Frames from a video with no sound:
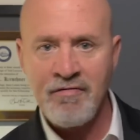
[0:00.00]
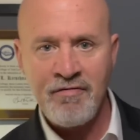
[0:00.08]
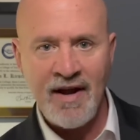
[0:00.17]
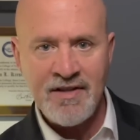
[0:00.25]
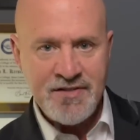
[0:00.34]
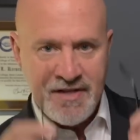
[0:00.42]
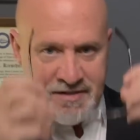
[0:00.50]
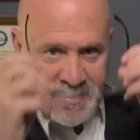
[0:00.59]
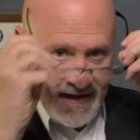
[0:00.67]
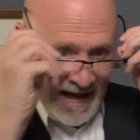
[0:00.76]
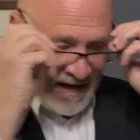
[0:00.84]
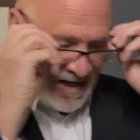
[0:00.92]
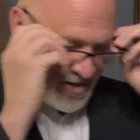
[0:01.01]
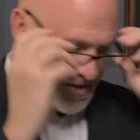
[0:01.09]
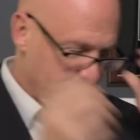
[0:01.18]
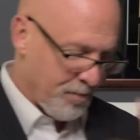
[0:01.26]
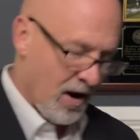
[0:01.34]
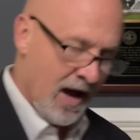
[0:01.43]
Friends, is it any
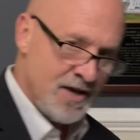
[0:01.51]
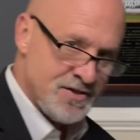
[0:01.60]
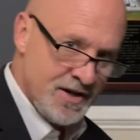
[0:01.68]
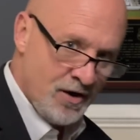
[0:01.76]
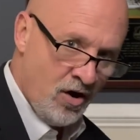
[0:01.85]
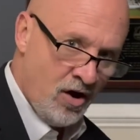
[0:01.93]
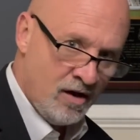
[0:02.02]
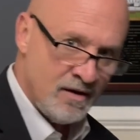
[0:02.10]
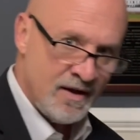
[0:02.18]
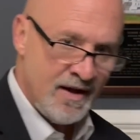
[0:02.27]
surprise at all